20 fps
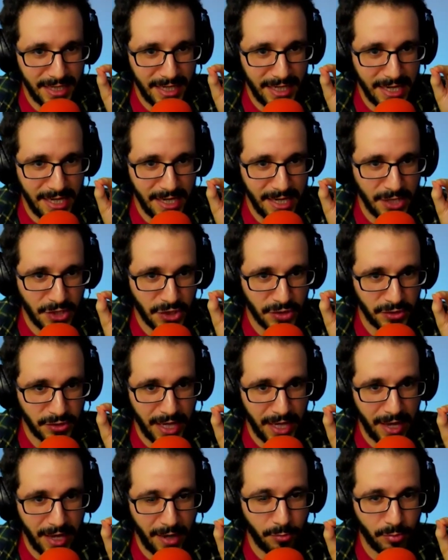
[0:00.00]

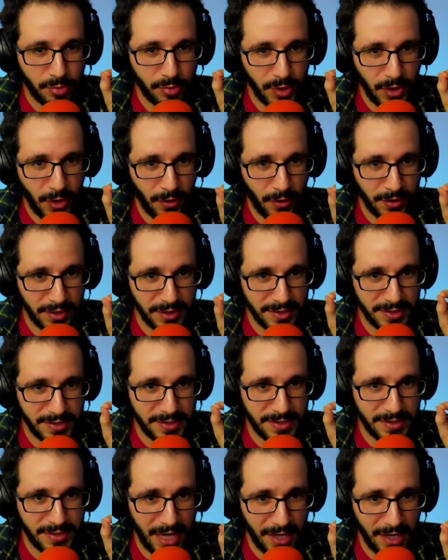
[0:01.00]
initial embryonic
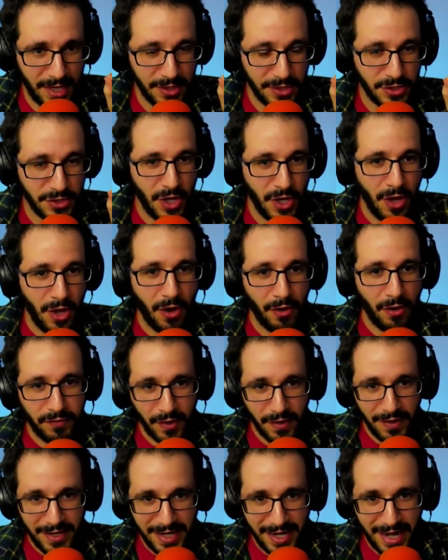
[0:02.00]
stage of
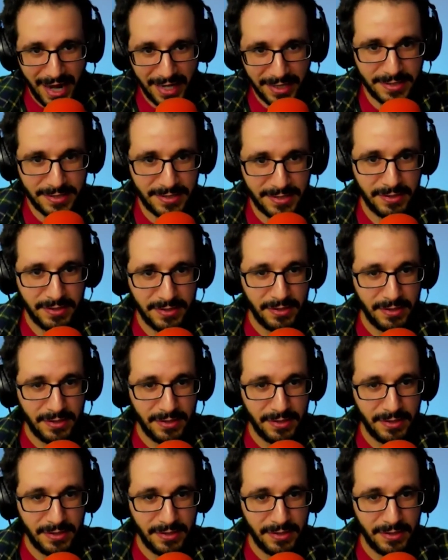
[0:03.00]
our next